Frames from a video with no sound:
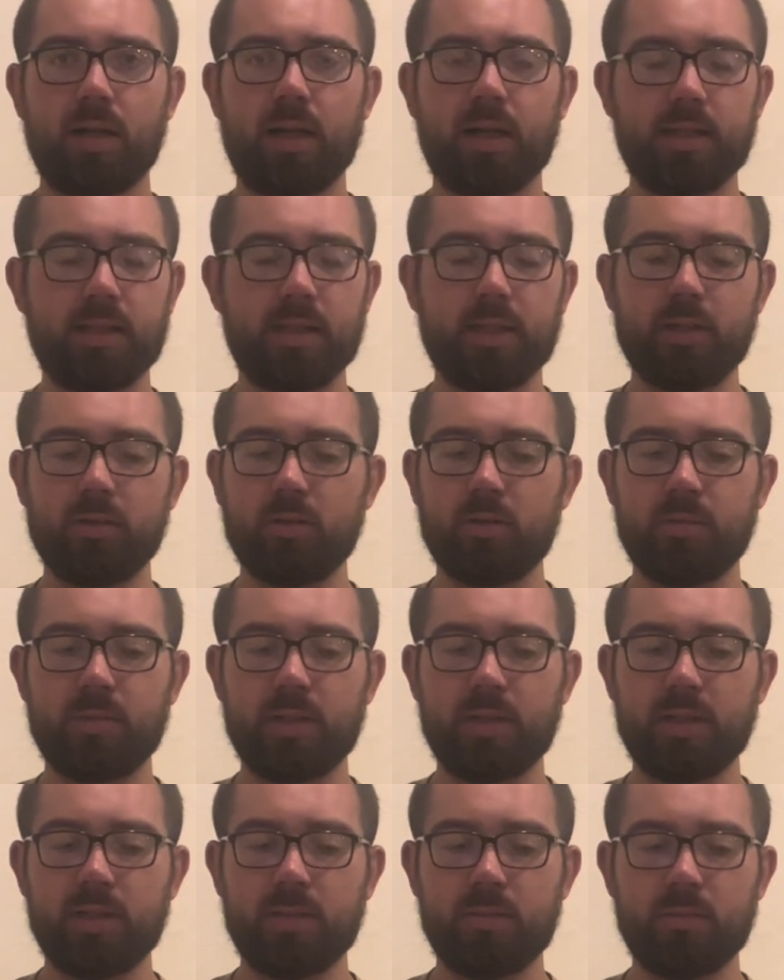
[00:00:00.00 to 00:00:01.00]
I think it would
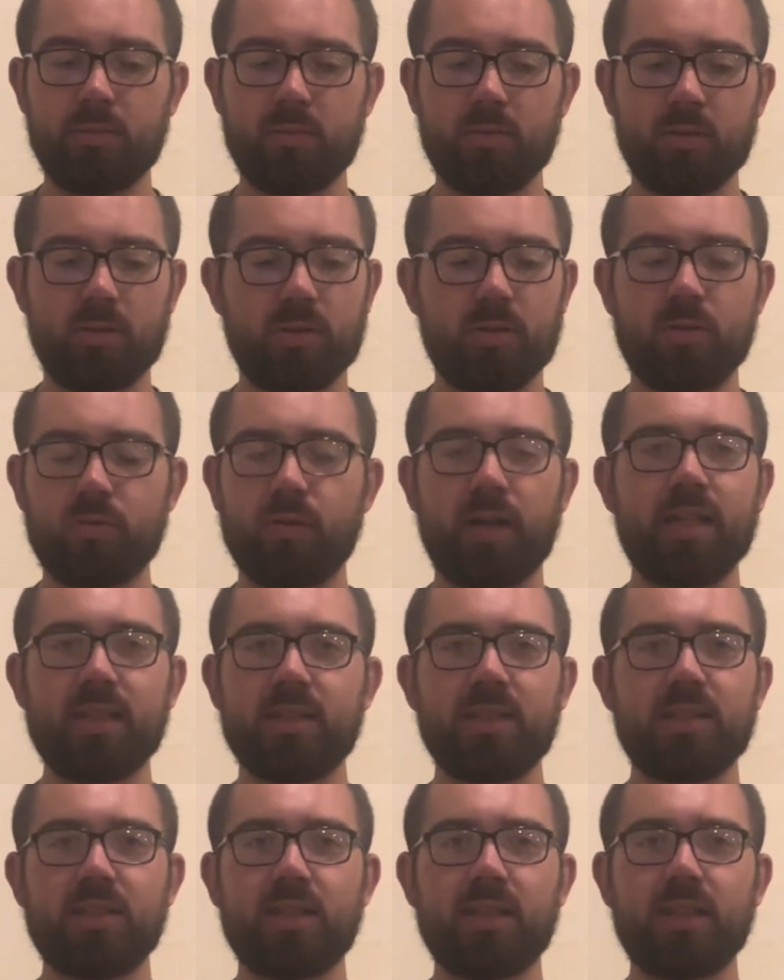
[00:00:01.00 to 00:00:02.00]
be great
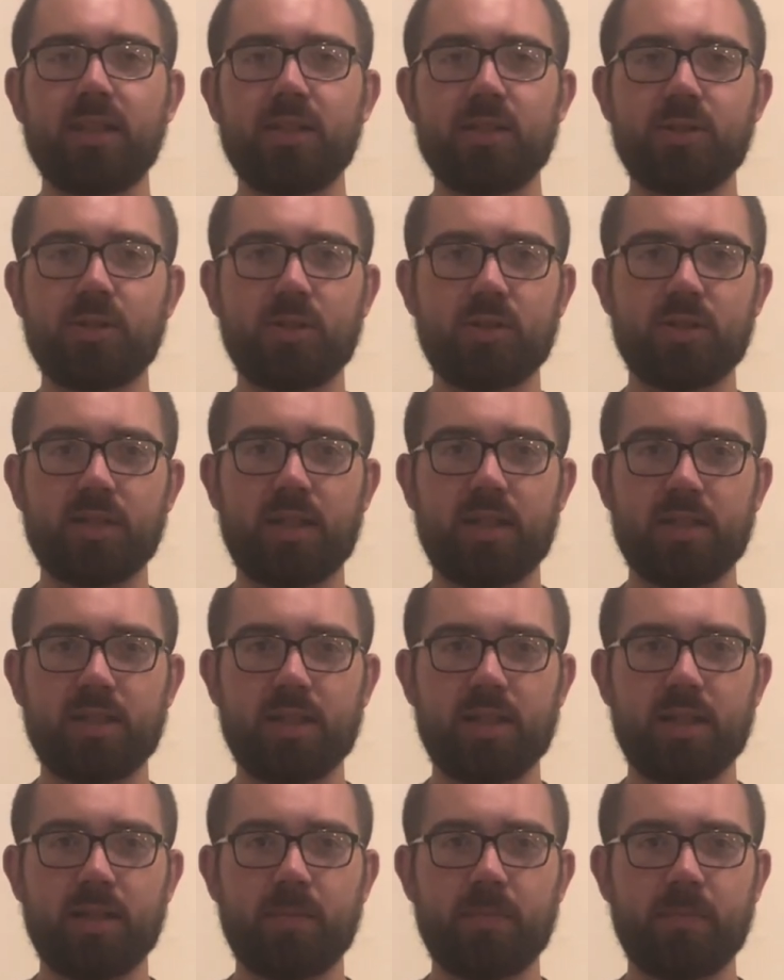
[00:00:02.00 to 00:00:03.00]
to see this just as
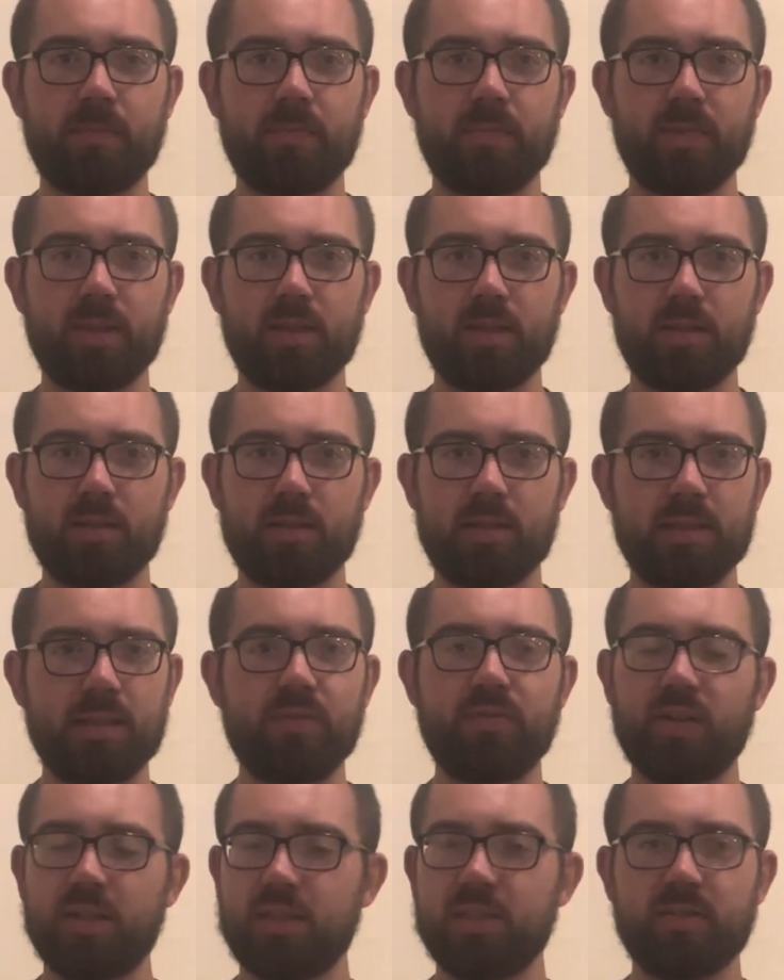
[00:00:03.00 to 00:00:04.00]
a
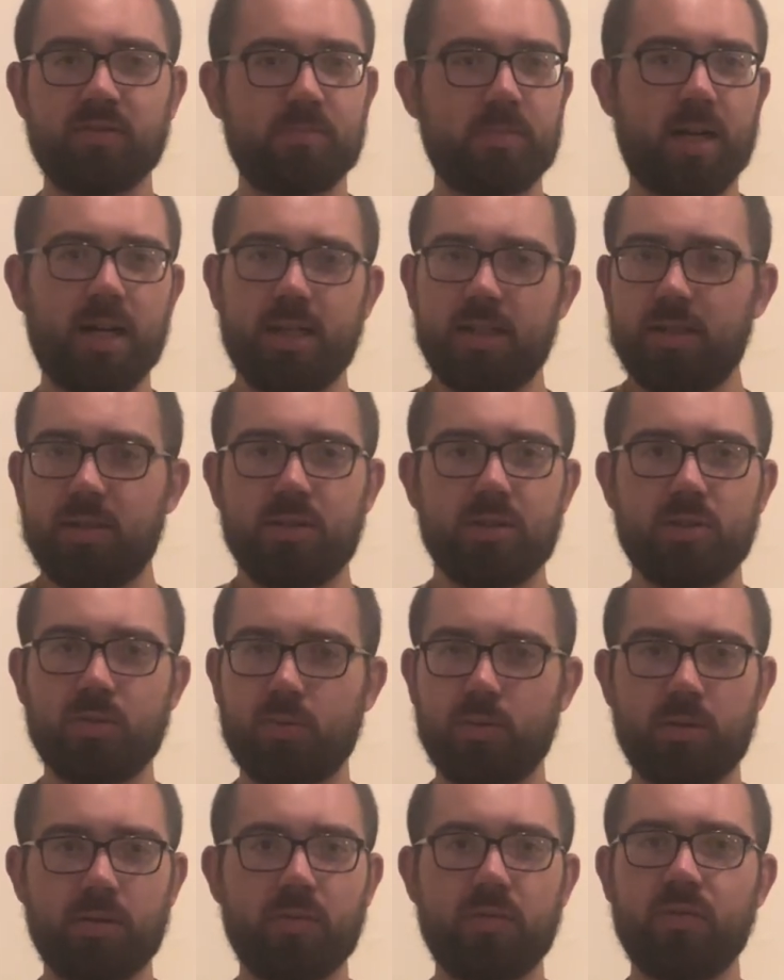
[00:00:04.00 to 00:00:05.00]
defensive minded
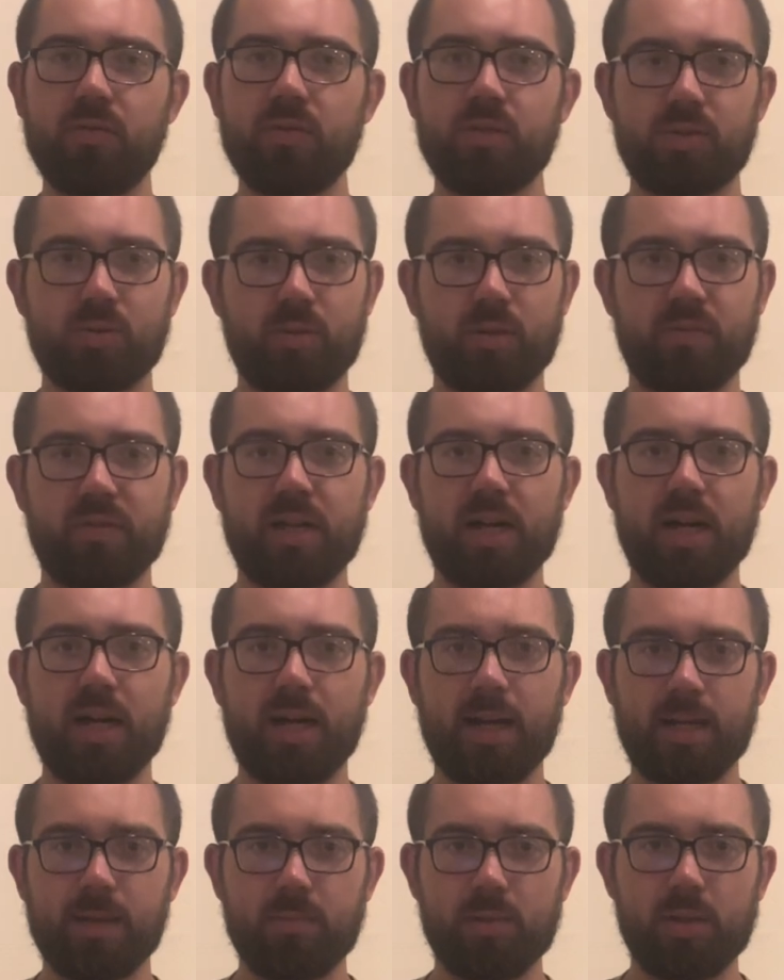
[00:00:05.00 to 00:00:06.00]
sort of guy.